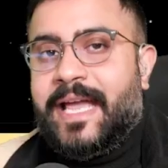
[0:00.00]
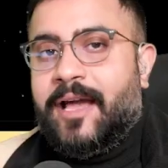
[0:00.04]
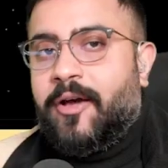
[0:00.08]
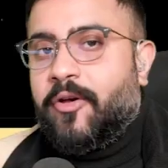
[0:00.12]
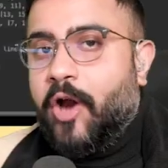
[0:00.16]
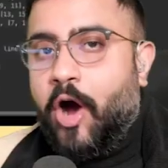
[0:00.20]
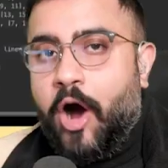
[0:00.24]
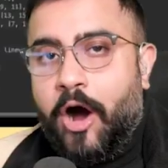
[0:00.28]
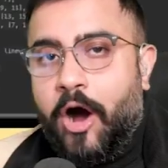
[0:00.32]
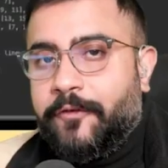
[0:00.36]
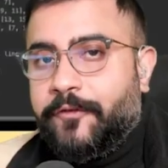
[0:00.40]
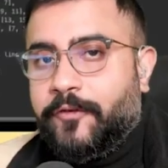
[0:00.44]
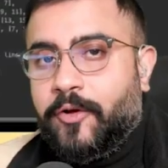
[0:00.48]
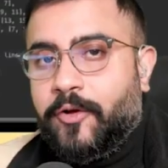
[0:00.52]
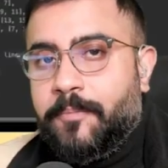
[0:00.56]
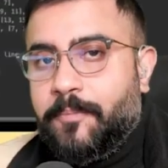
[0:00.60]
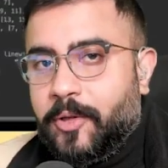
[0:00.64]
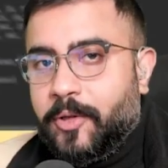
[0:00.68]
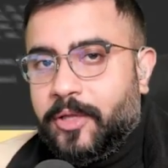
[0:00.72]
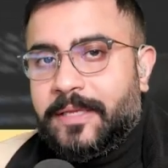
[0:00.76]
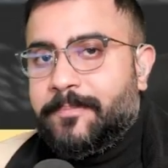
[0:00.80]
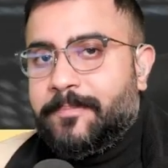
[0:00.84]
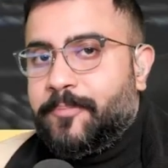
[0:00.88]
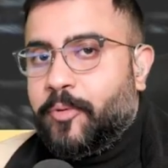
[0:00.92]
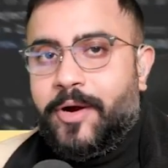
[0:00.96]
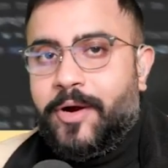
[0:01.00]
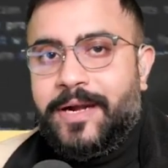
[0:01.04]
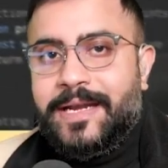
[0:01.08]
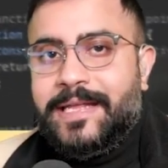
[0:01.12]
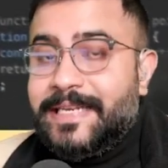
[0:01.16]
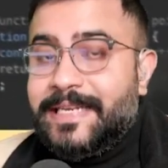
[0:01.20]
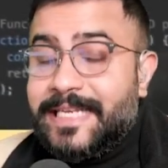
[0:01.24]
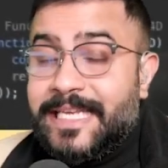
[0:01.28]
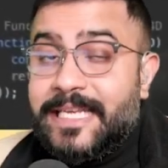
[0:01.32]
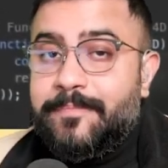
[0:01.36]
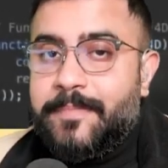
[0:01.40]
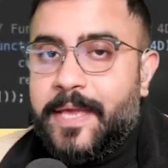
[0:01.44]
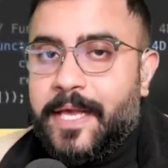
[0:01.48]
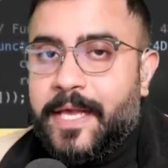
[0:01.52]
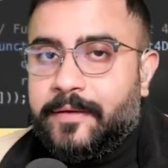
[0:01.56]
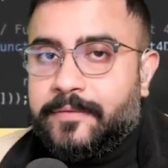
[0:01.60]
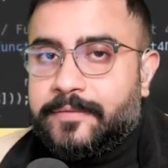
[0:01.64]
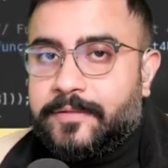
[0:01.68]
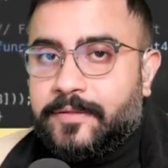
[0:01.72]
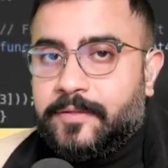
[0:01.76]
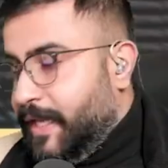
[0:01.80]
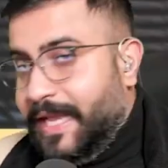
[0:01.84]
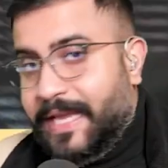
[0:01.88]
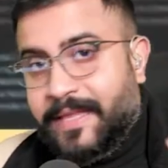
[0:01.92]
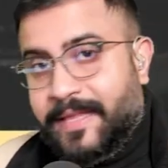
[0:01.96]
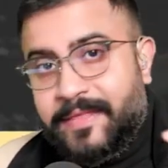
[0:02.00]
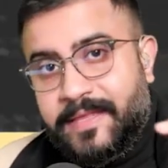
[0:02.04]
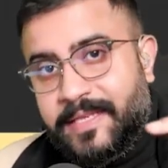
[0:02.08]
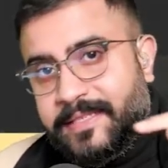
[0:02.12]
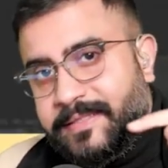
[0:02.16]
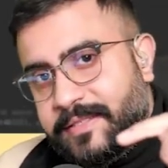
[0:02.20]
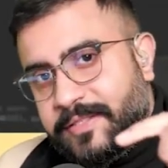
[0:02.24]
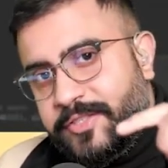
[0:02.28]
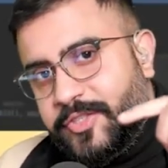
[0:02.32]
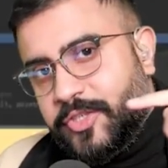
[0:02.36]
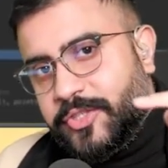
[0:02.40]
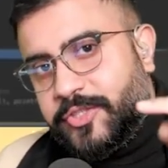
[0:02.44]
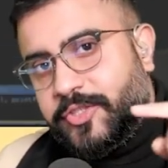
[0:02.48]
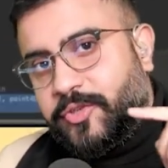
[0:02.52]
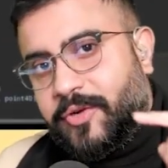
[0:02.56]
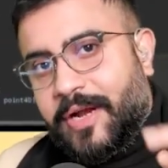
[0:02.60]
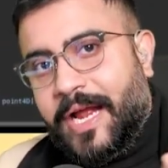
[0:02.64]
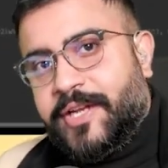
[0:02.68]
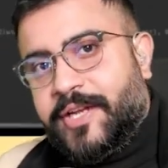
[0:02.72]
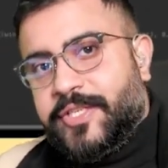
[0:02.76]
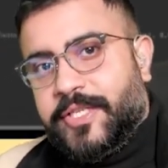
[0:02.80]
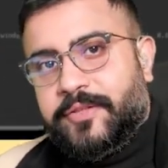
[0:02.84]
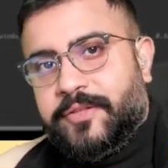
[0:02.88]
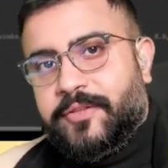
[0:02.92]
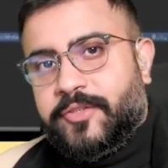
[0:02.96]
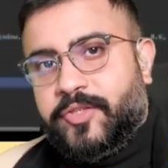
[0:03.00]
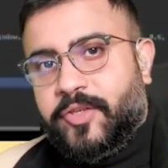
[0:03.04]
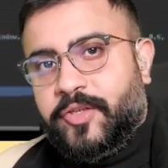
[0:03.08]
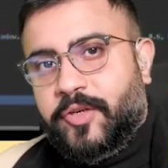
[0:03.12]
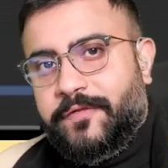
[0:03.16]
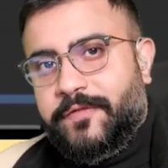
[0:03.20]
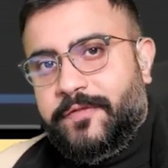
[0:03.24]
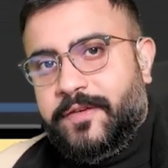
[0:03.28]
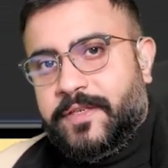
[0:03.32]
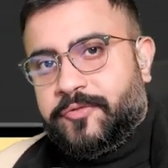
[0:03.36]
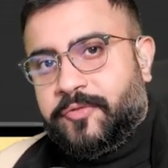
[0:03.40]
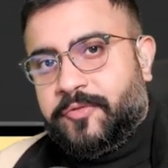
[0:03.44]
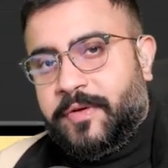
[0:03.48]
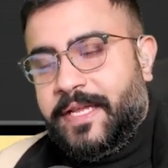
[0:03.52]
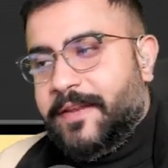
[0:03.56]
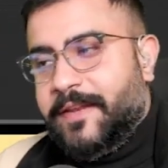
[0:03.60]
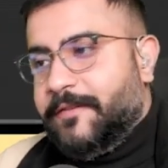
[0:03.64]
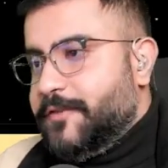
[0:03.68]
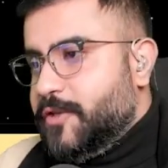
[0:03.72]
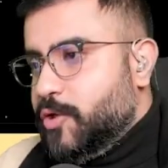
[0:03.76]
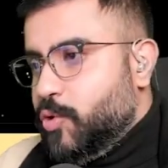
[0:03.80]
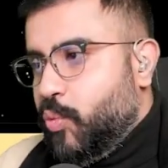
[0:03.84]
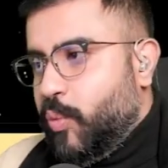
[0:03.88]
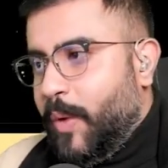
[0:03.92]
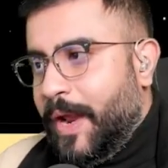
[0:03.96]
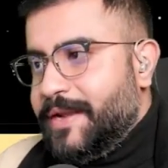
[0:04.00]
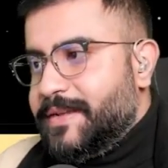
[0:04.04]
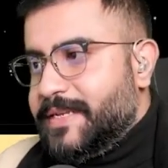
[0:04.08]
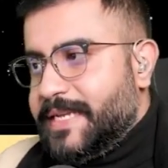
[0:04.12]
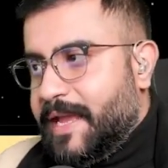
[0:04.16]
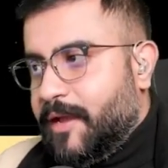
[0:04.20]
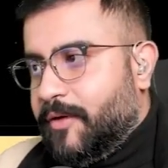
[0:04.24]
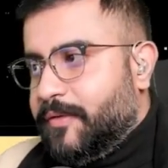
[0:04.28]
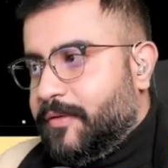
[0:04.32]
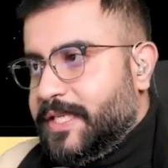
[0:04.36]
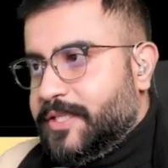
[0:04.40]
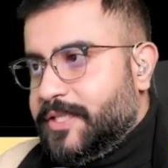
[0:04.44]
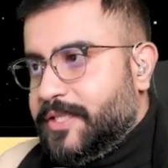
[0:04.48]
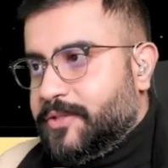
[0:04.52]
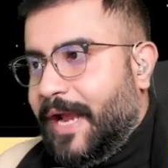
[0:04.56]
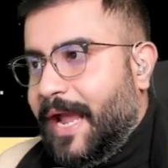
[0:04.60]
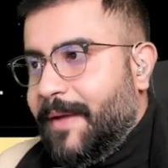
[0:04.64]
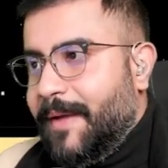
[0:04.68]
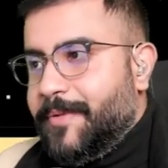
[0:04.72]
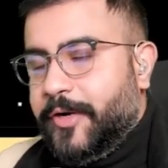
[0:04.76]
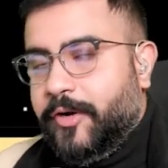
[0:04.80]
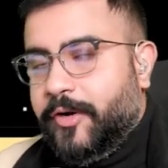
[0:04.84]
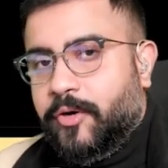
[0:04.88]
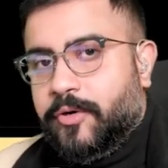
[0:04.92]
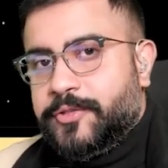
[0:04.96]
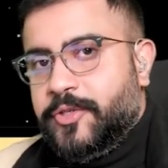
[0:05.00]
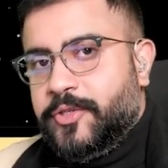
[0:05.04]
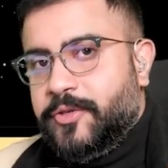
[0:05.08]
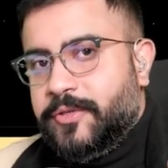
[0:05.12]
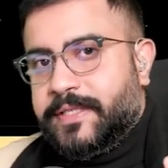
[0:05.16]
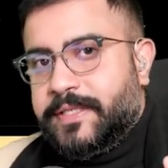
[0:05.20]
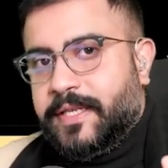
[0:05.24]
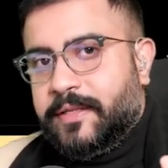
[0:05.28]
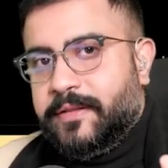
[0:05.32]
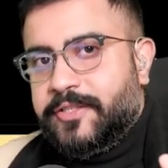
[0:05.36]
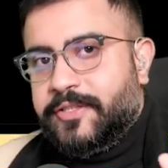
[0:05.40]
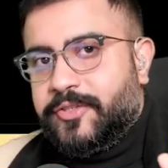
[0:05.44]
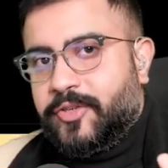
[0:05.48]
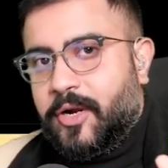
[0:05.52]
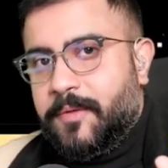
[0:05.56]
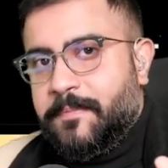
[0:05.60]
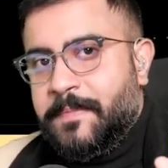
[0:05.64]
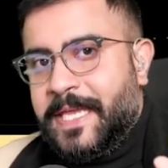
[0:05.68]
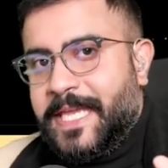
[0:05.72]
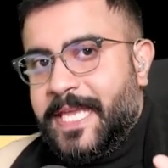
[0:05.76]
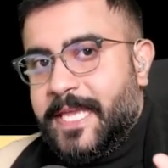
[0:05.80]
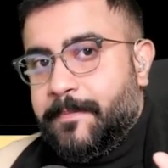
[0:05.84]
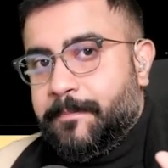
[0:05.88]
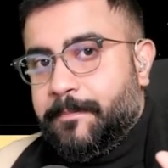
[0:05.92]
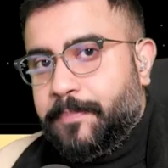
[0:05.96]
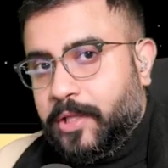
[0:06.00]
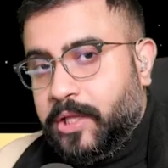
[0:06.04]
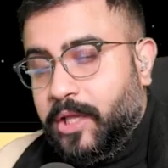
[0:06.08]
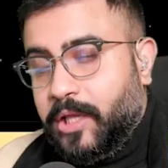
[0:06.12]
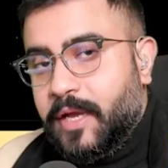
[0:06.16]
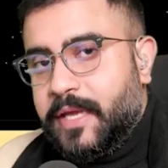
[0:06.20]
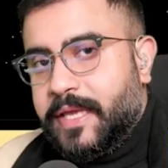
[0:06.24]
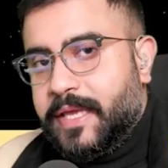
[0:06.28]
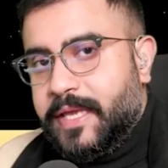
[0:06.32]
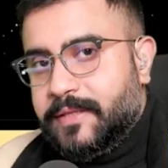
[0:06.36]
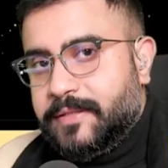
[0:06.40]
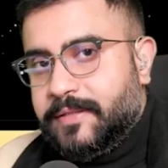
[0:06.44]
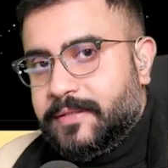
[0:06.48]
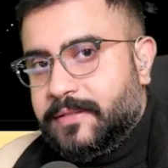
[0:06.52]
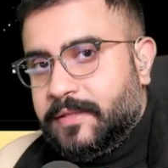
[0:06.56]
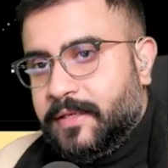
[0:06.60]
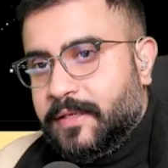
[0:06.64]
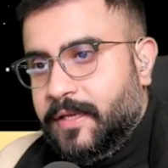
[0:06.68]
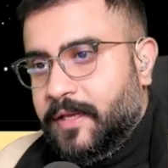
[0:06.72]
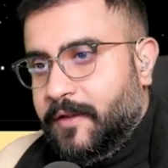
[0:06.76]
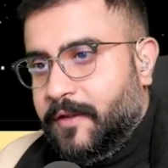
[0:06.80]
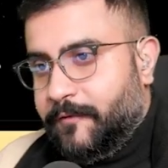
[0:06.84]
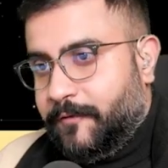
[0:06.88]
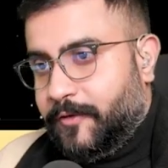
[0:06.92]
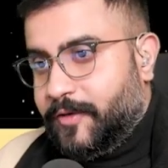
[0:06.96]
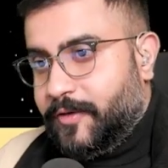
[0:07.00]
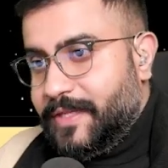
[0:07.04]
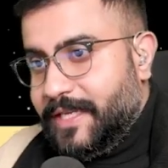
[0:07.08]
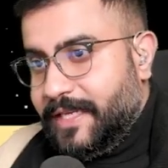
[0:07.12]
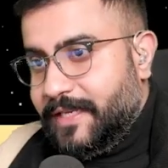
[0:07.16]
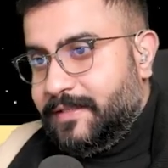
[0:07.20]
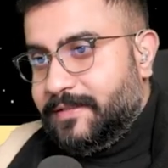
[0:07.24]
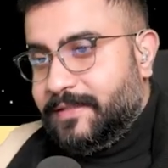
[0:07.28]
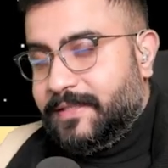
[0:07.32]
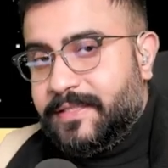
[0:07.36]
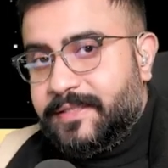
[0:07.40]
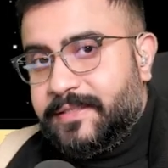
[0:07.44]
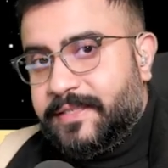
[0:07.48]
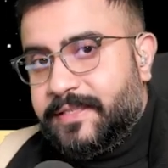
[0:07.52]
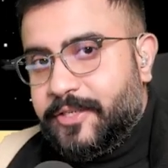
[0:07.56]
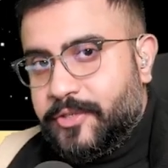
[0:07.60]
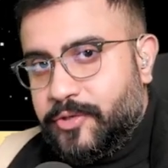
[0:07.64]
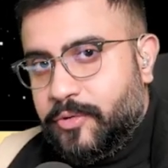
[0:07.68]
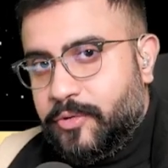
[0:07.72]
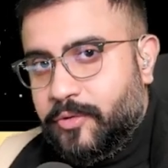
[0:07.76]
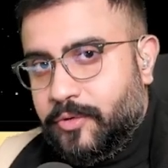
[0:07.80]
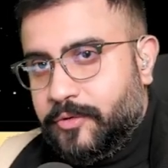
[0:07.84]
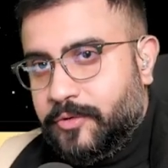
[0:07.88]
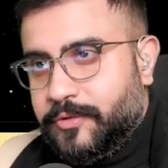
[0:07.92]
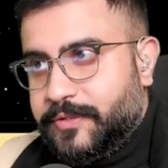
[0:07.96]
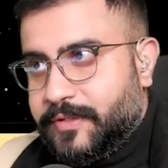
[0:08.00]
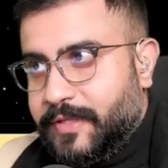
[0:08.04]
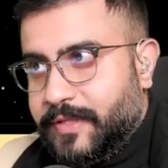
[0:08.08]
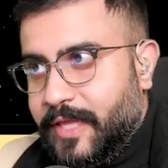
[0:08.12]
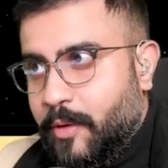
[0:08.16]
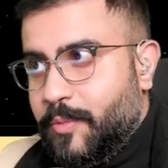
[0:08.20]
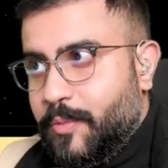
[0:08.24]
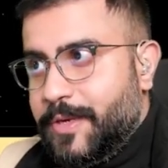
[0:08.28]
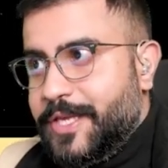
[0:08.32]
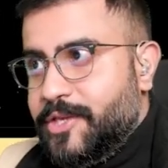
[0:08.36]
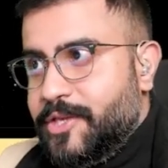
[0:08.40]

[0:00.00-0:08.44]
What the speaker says: out awful bullet pointed emails. And this is just scratching the surface, right? If you went down these rabbit holes, you could suddenly start making plugins for the existing tools that we